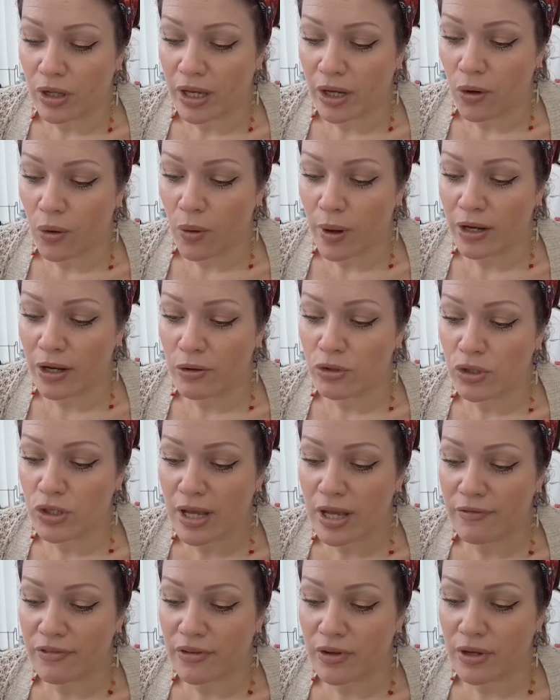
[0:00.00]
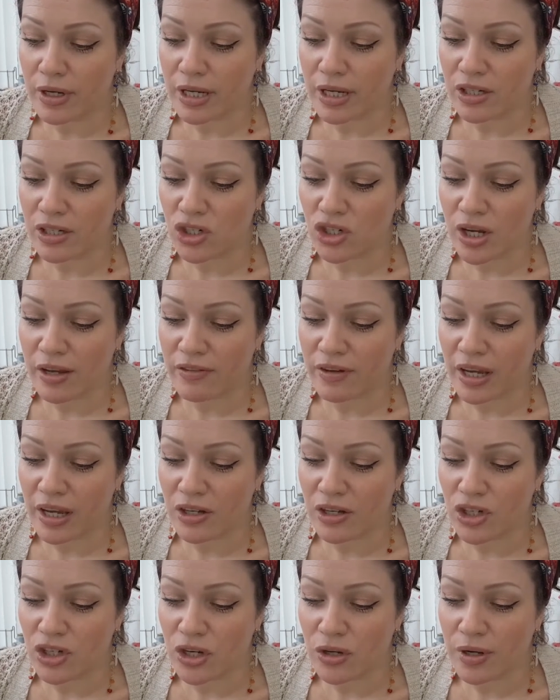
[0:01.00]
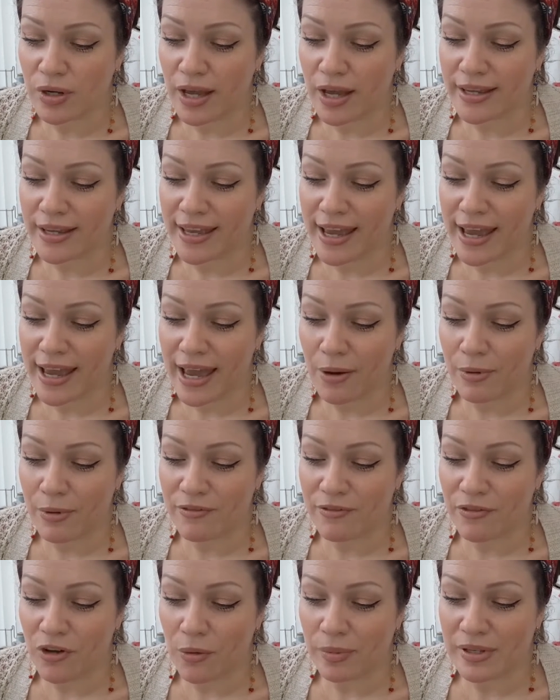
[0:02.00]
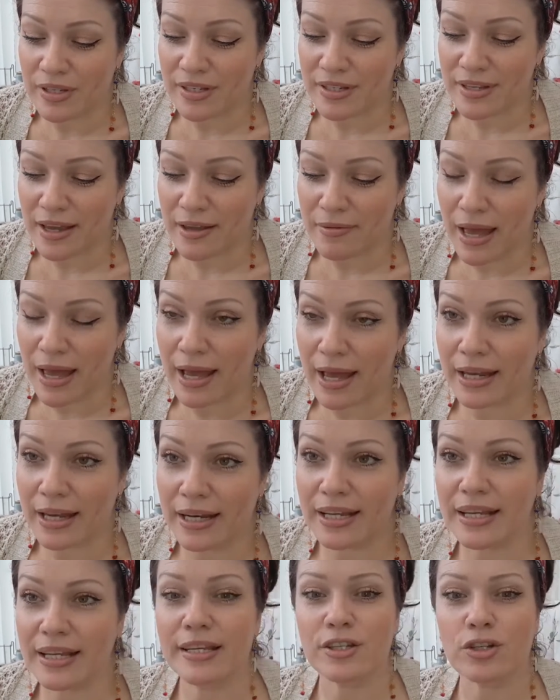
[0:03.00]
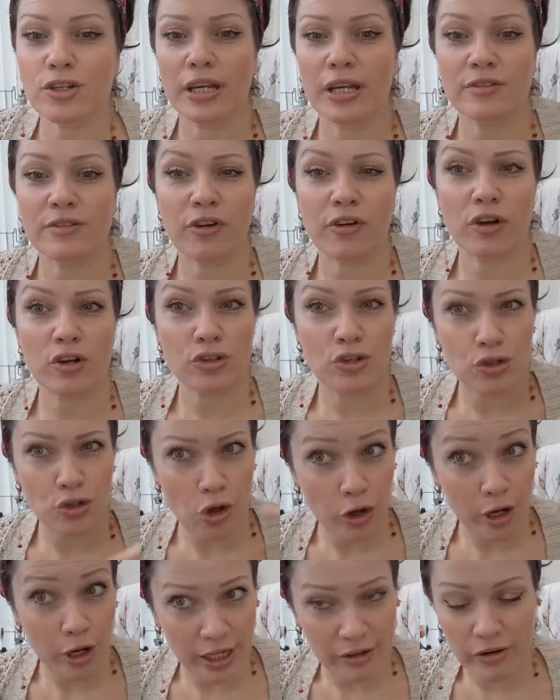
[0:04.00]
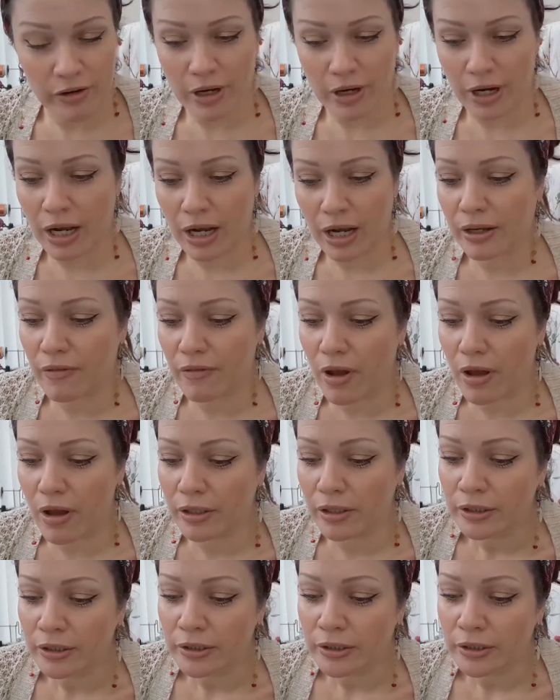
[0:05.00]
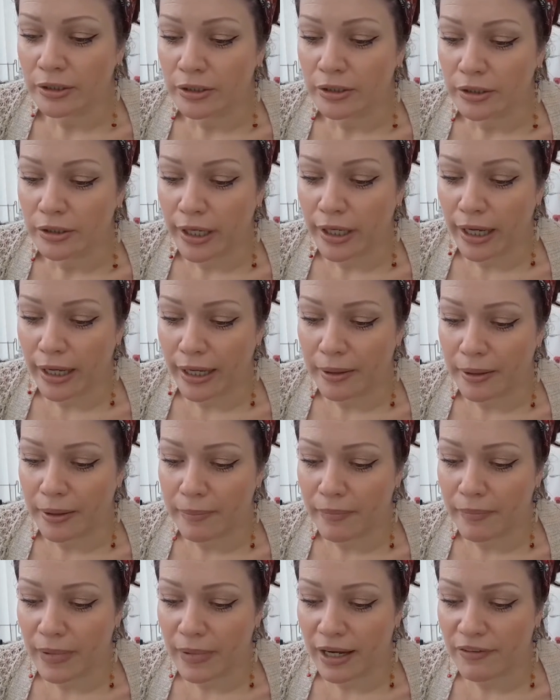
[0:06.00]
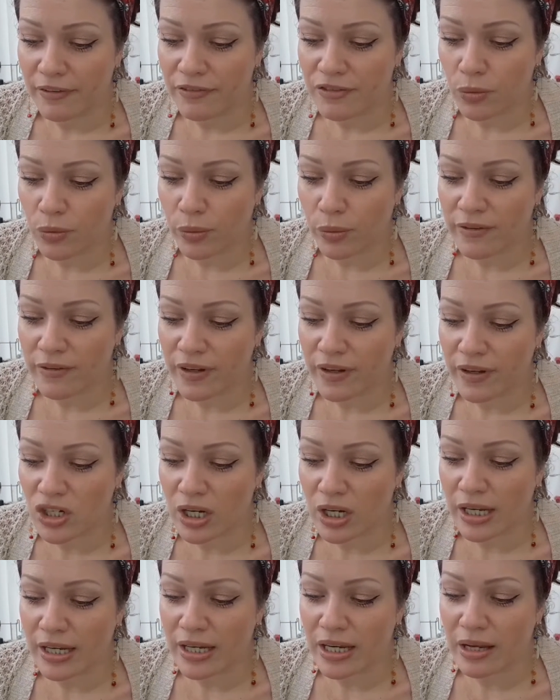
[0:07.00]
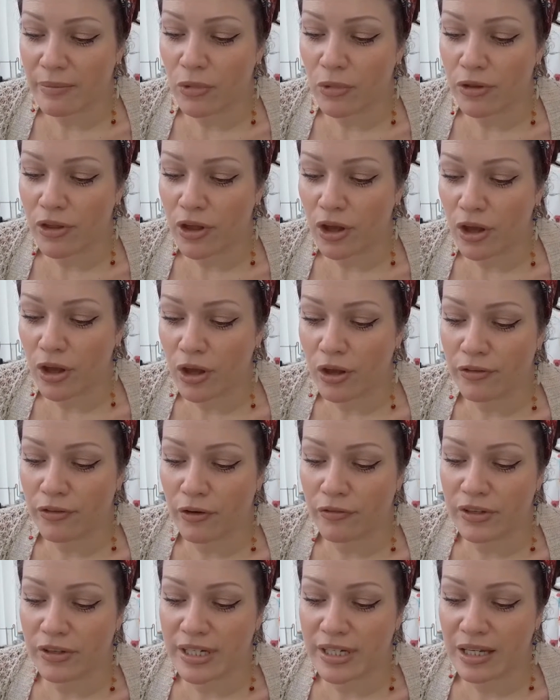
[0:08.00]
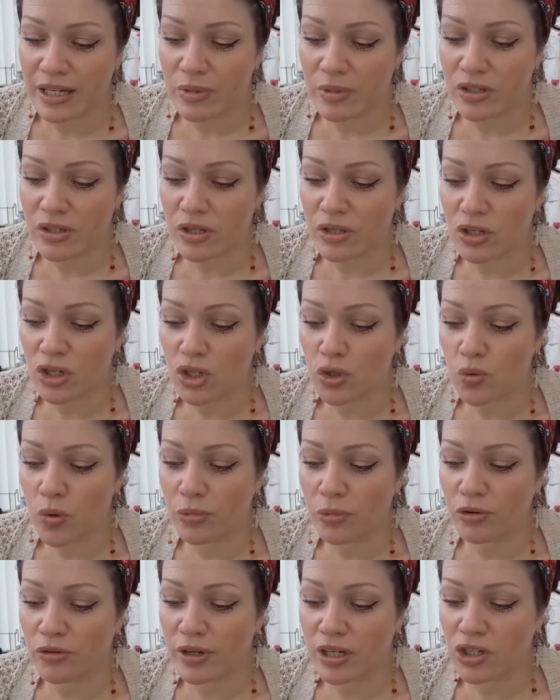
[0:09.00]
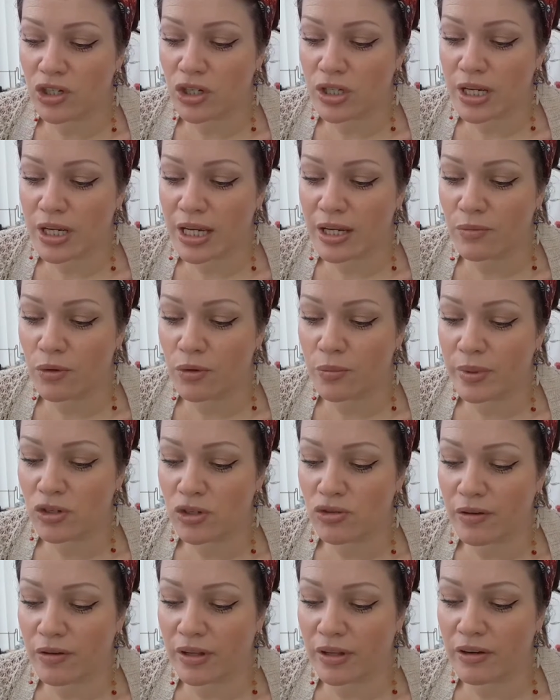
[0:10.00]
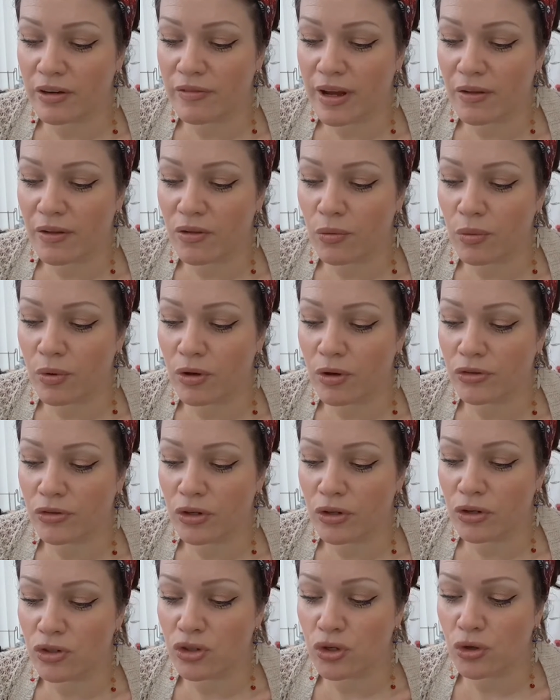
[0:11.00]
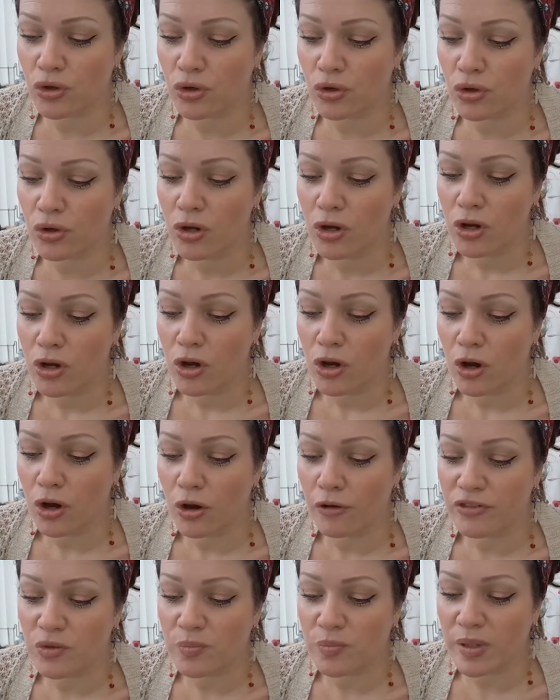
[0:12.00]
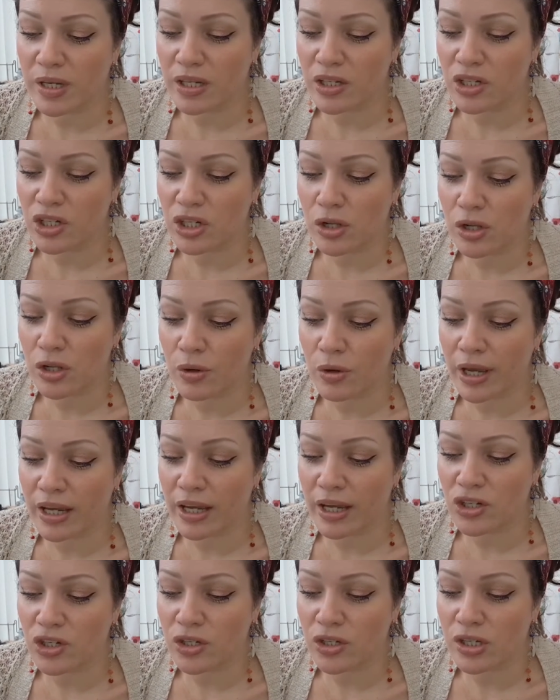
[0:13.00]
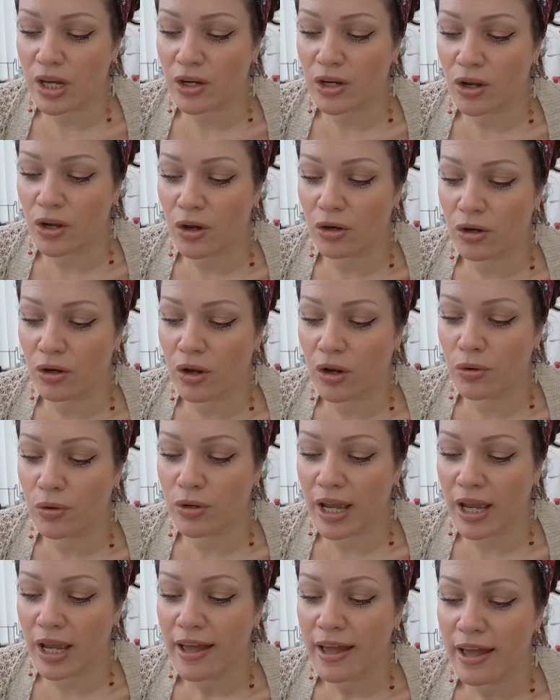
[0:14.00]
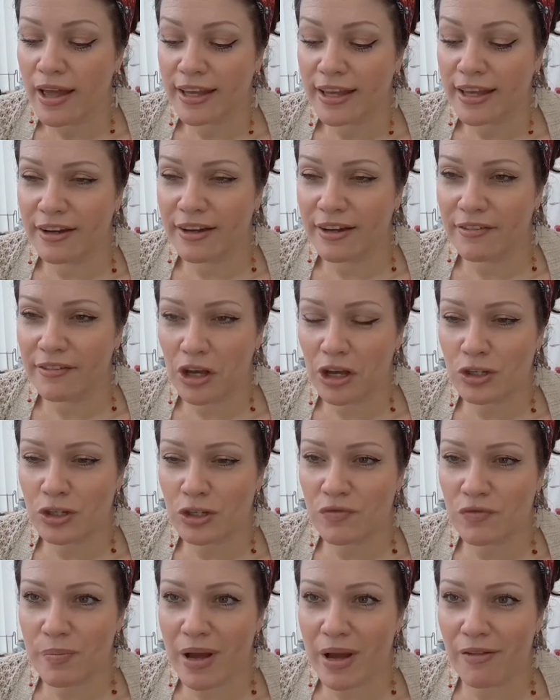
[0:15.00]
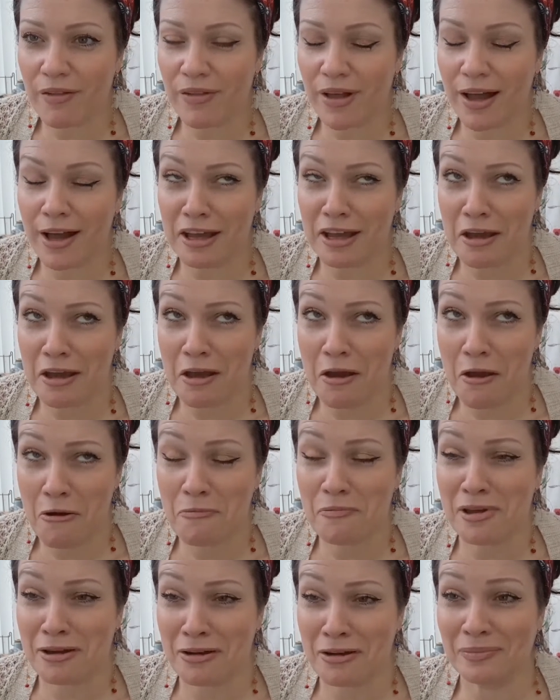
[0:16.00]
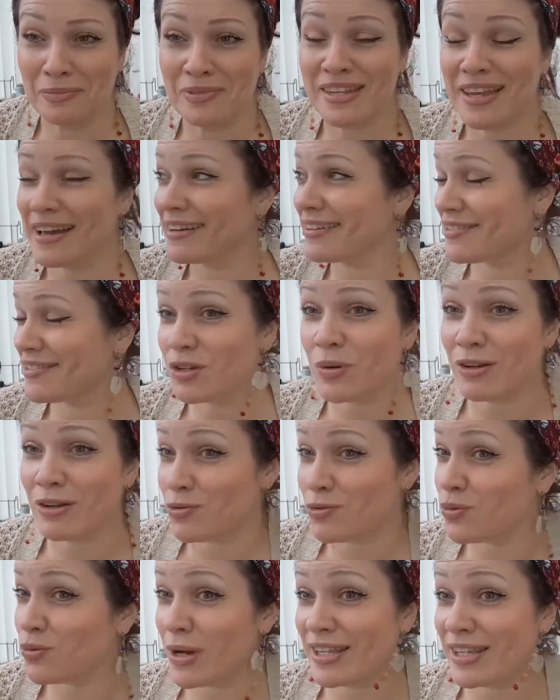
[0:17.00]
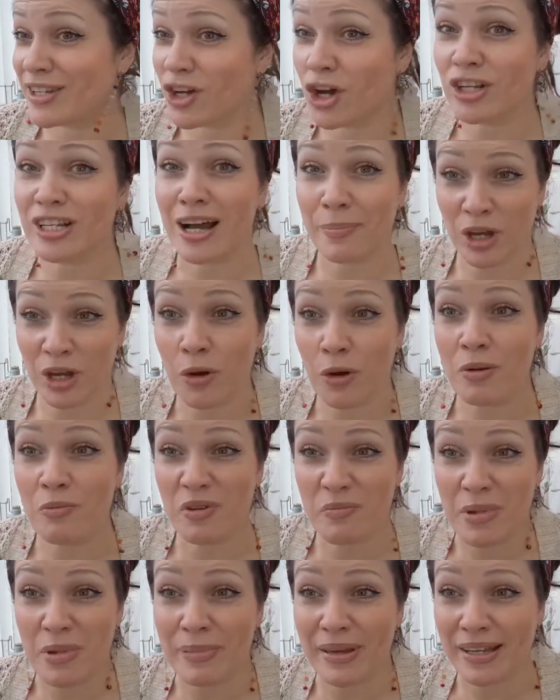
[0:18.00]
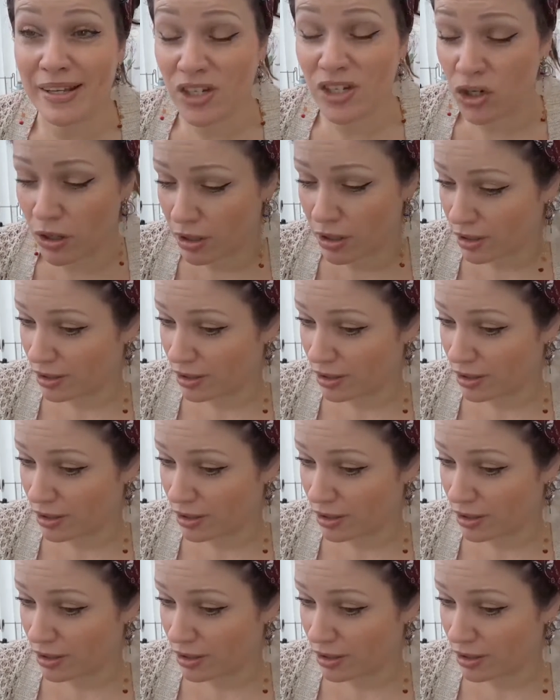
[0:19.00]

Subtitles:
Juan07 is JFK Jr. Yeah, we've all been saying that. And his voice has got clearer and clearer. After we finish cleaning Mother Earth of the demons and the swamp creatures, he will be travelling around the world on a tour of speeches. Locations are not known yet. Yeah, I heard something about that. I hope he comes here because I swear to God, I'll be going with my picture.